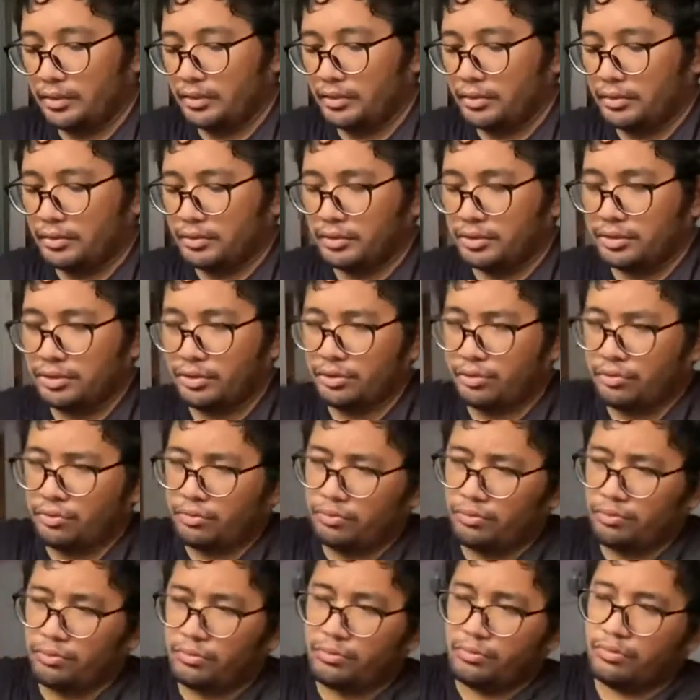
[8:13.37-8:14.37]
so
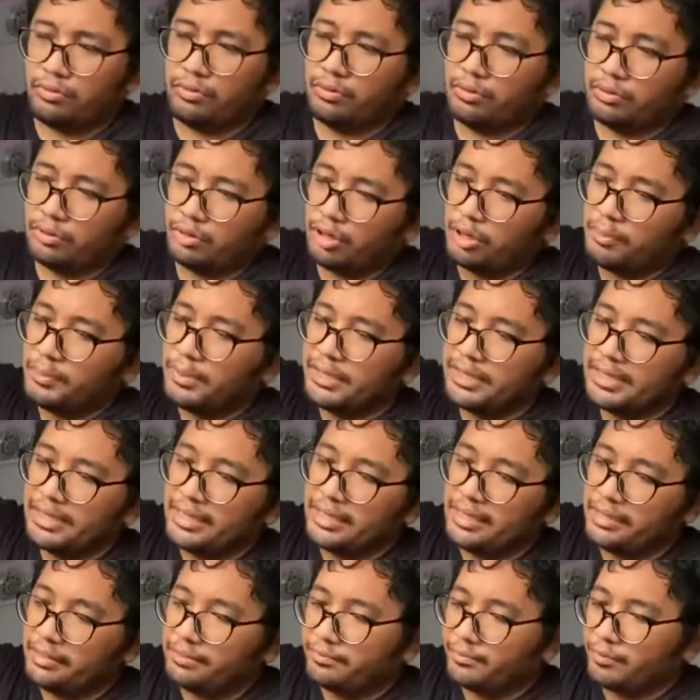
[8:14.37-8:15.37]
commonly
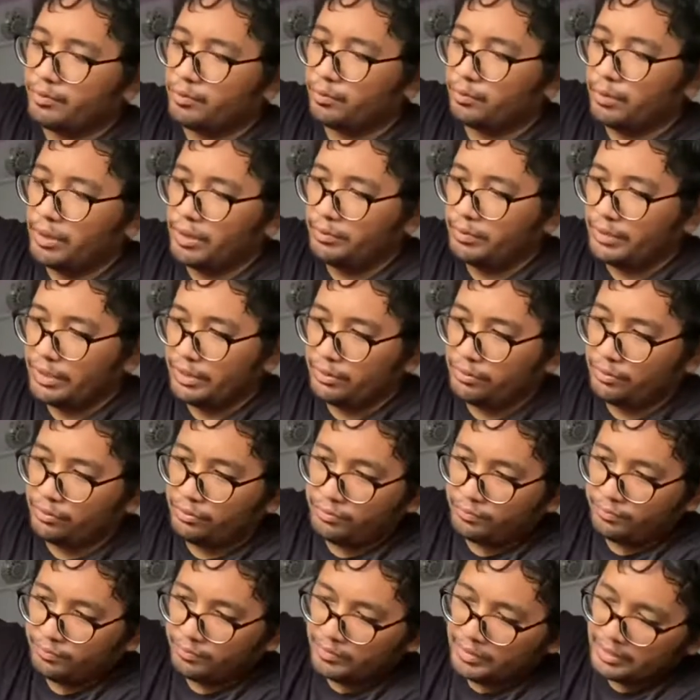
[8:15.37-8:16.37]
what we do
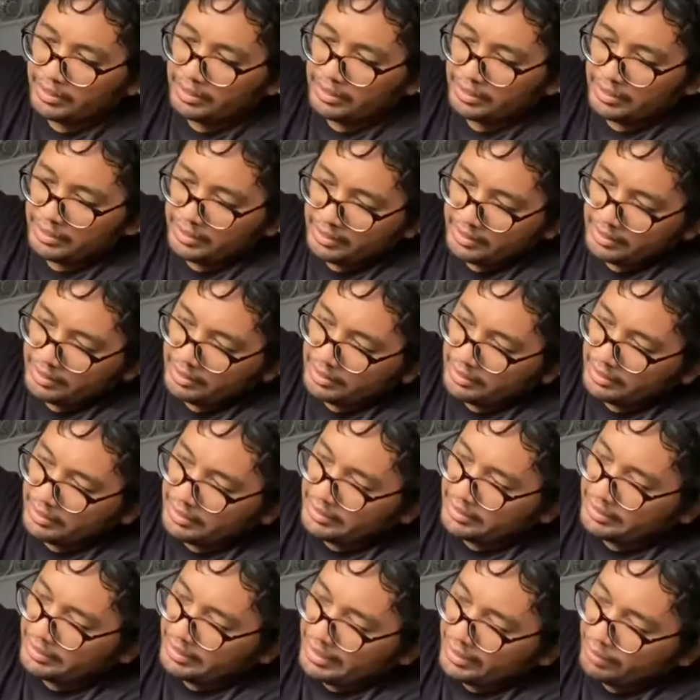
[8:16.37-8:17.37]
is
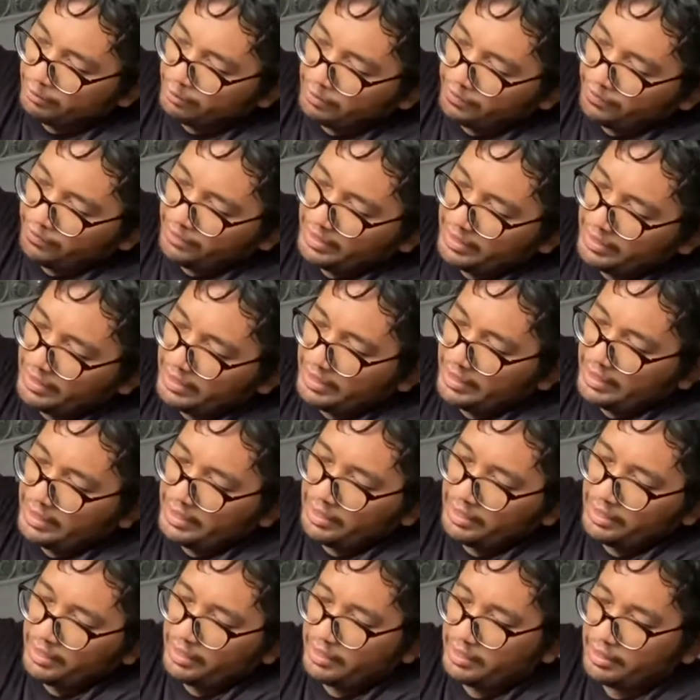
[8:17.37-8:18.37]
that we fit in
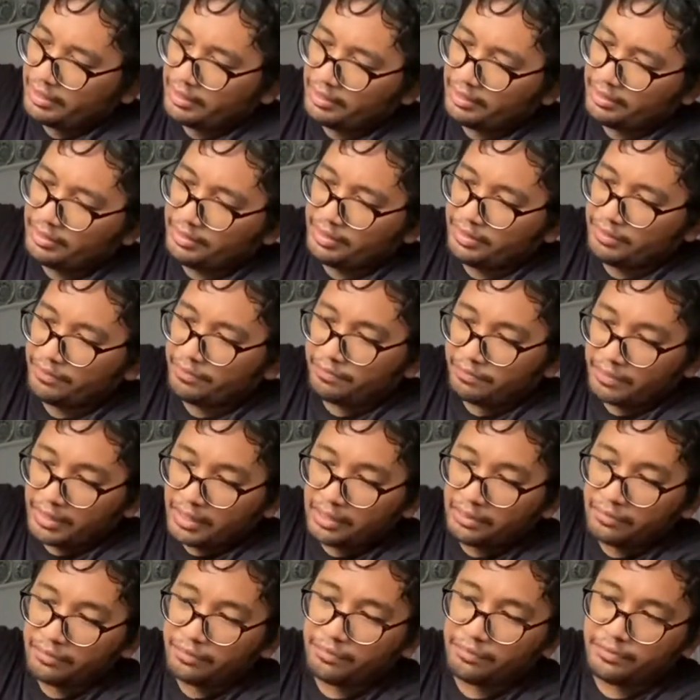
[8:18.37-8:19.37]
the
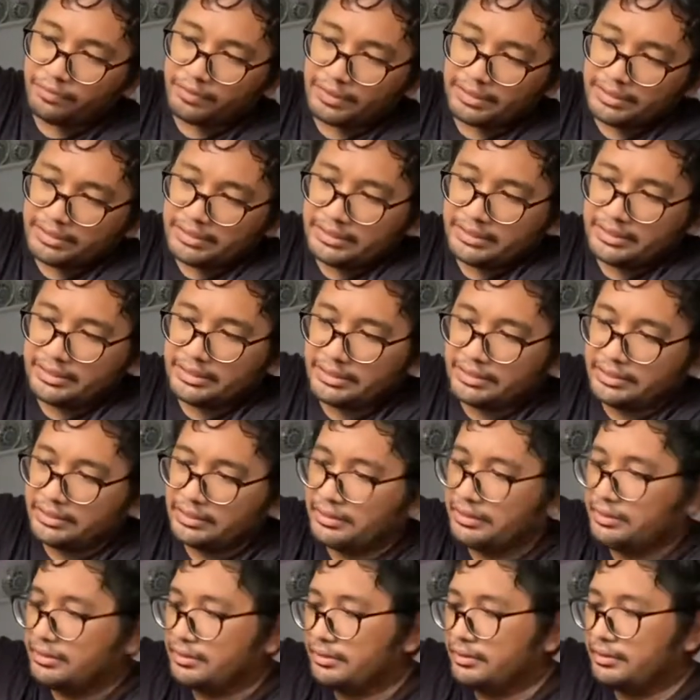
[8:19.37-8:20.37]
valve first.
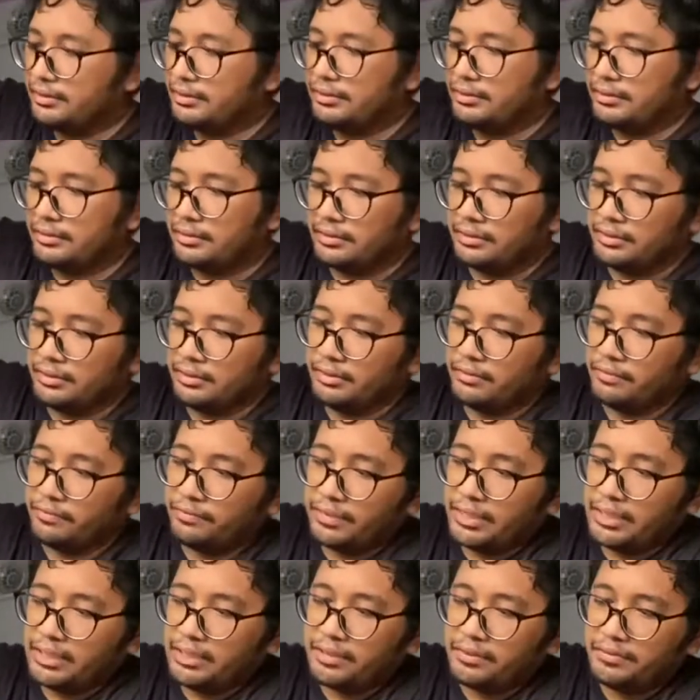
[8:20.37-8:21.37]
The
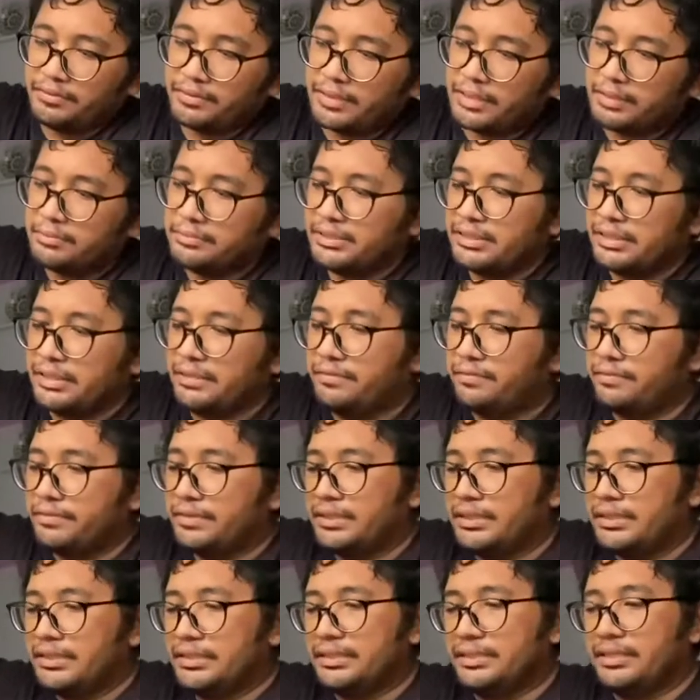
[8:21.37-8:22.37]
valve comes in
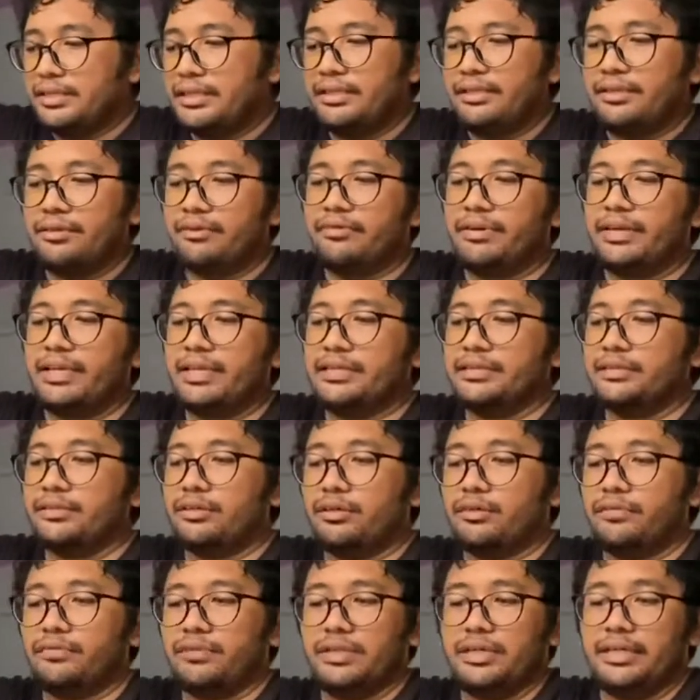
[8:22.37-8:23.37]
first, then the rest
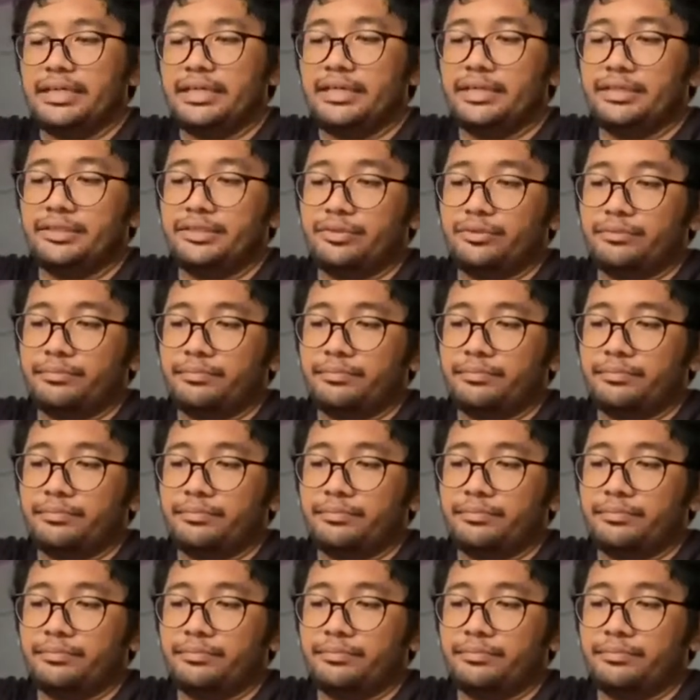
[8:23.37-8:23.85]
of the inner tube.